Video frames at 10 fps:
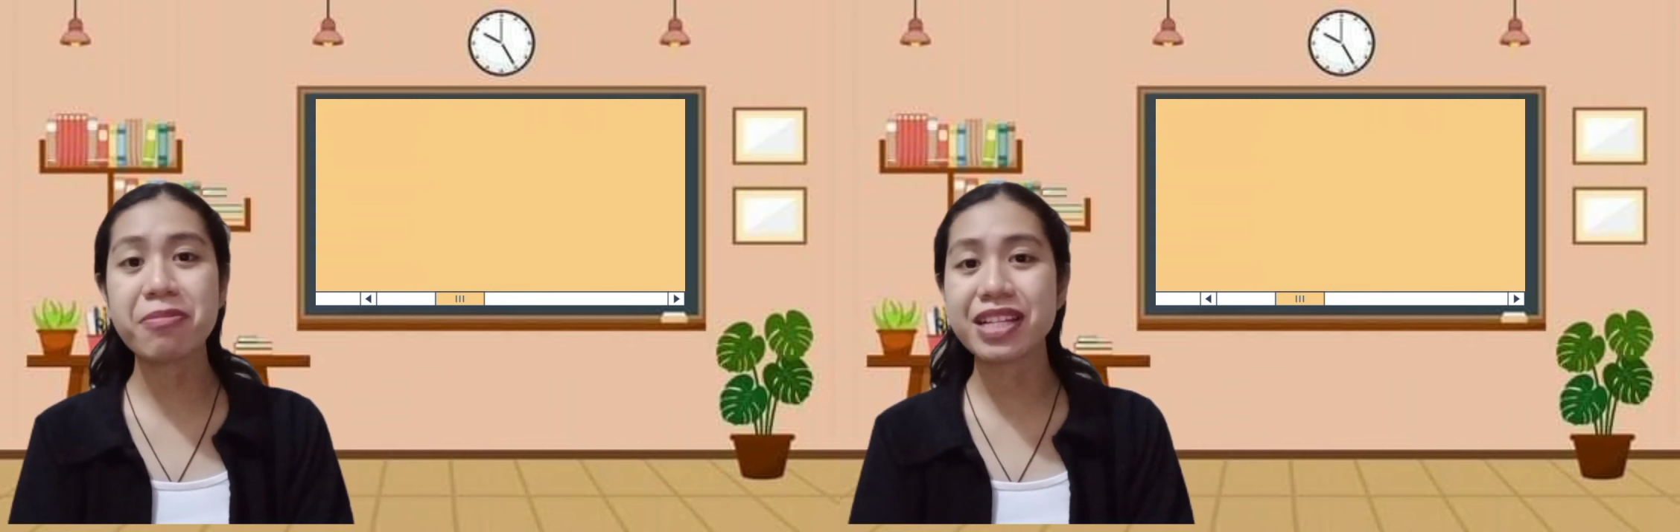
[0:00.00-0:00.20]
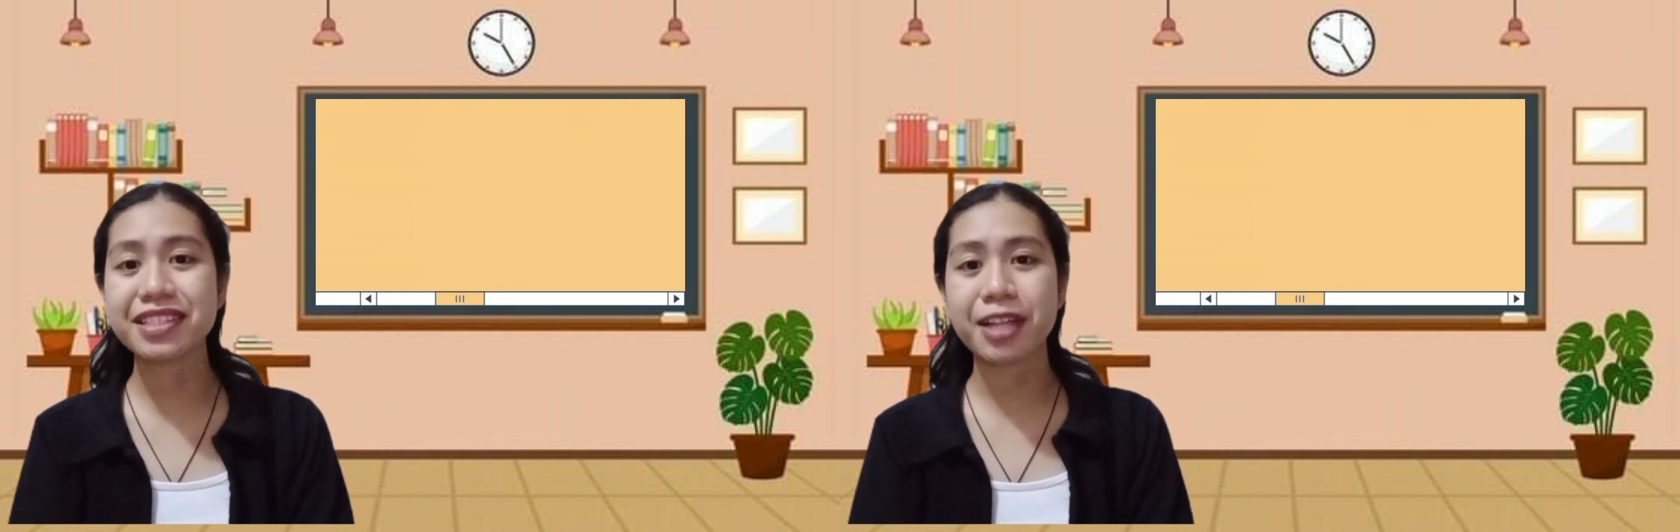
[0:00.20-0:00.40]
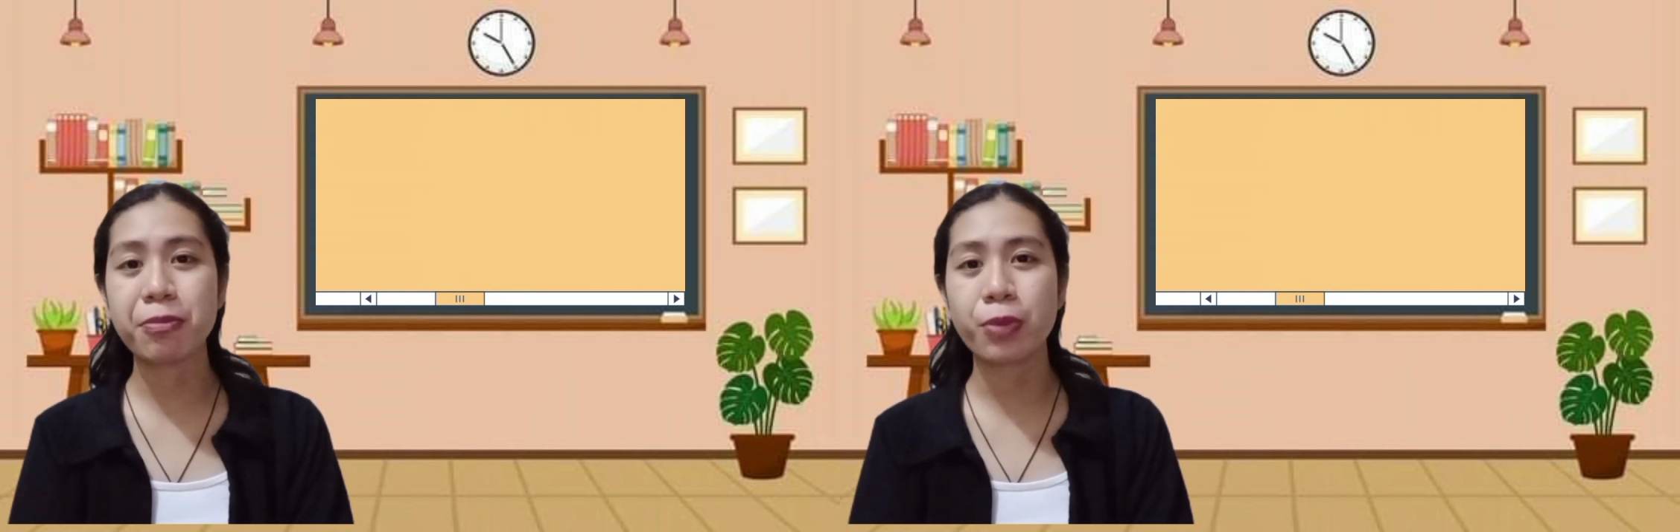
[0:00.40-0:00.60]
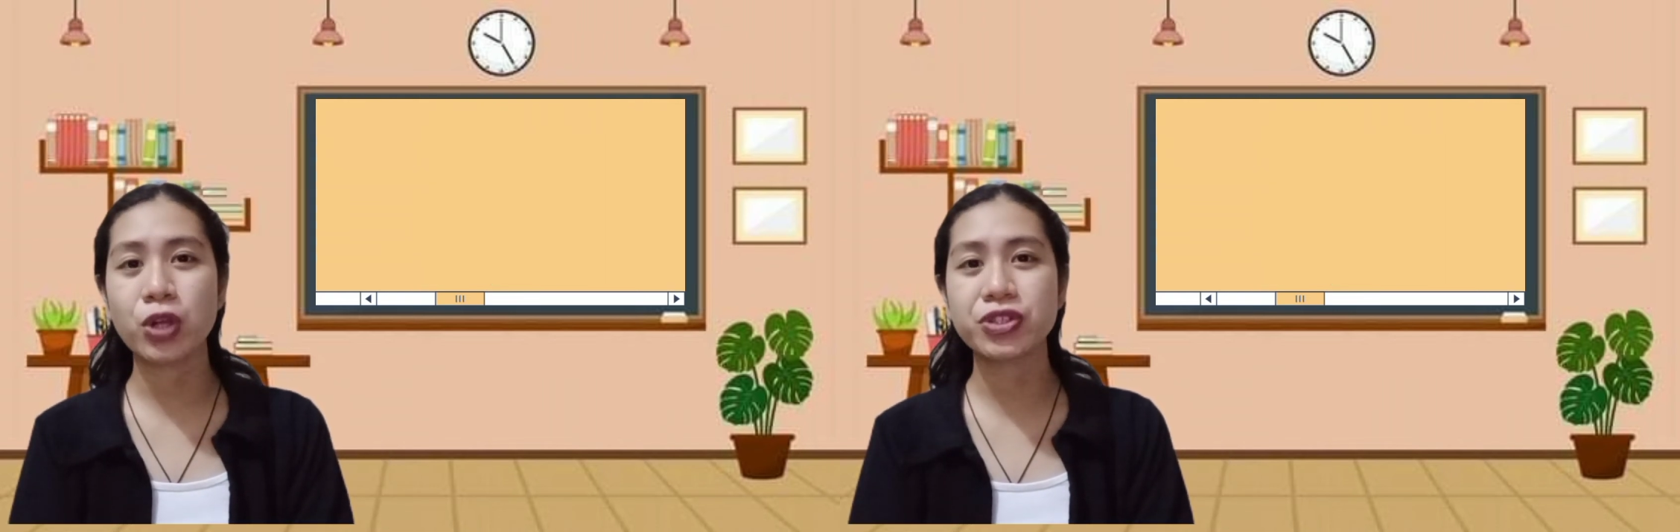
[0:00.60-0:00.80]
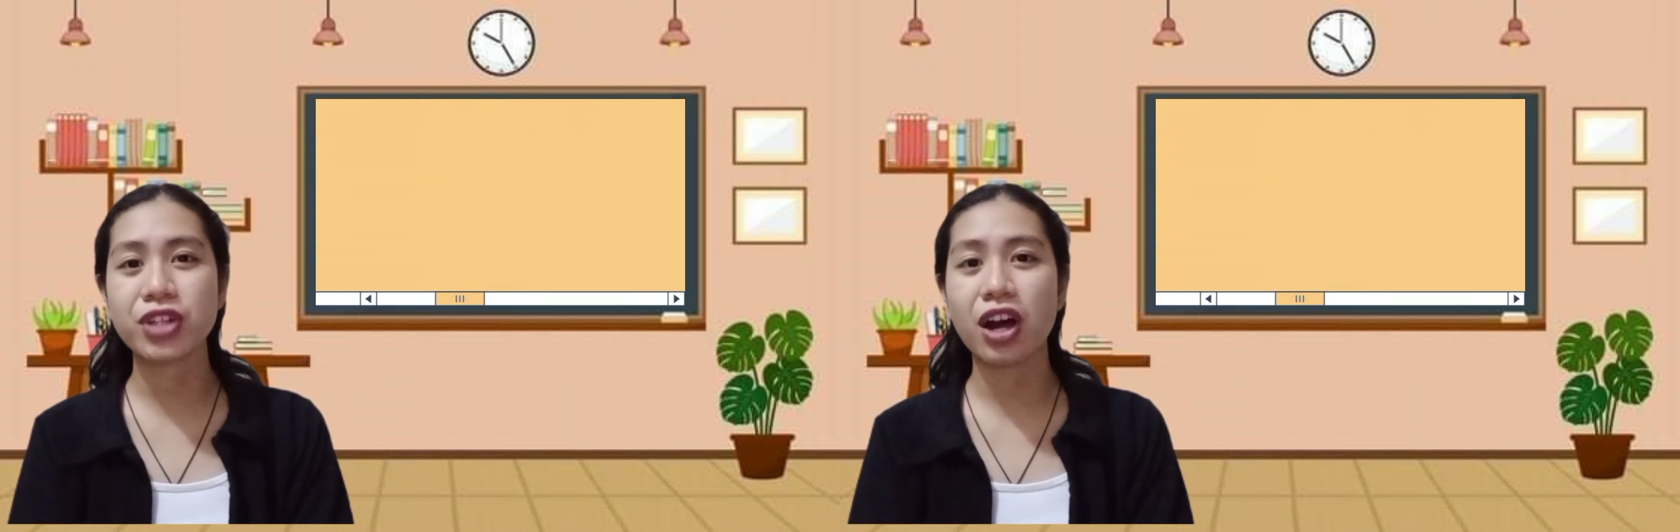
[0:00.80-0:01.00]

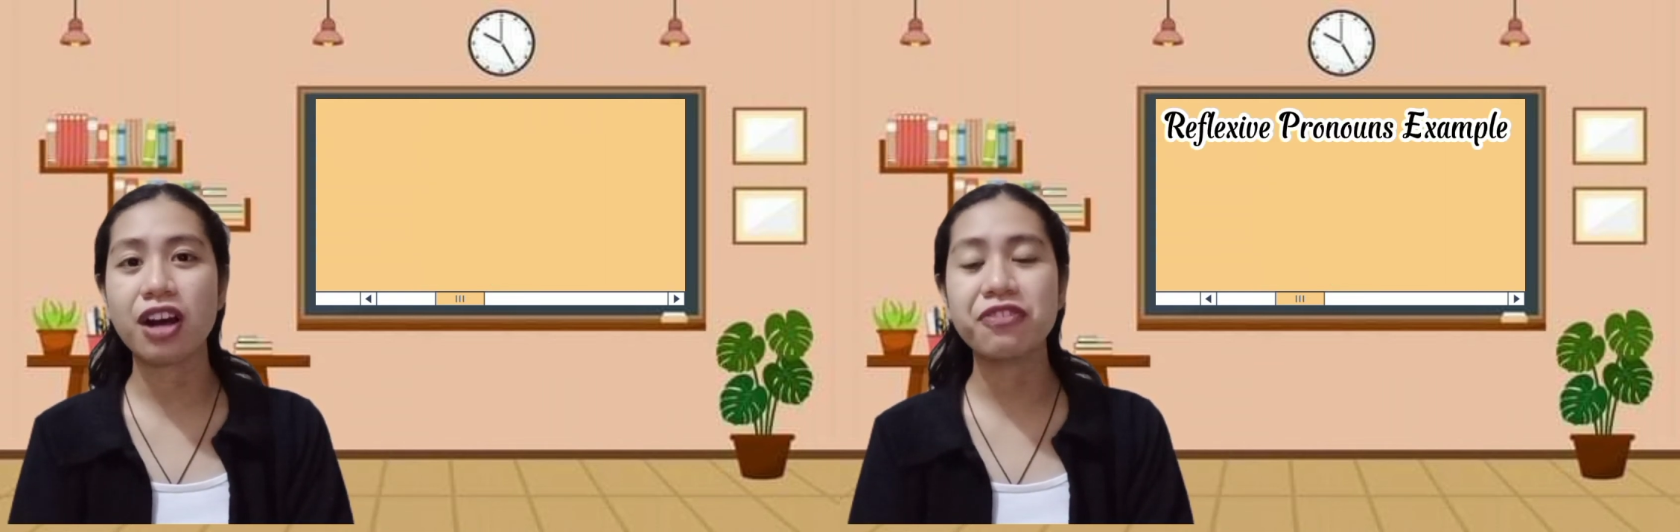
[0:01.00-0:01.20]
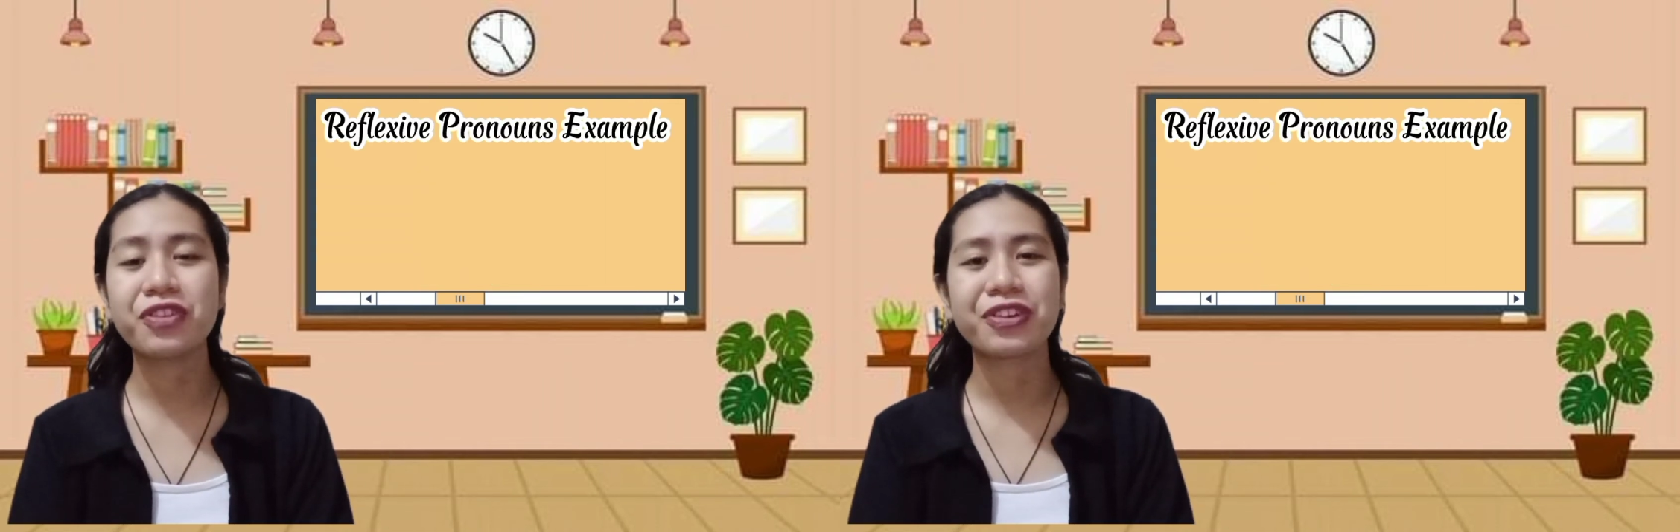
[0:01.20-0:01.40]
examples of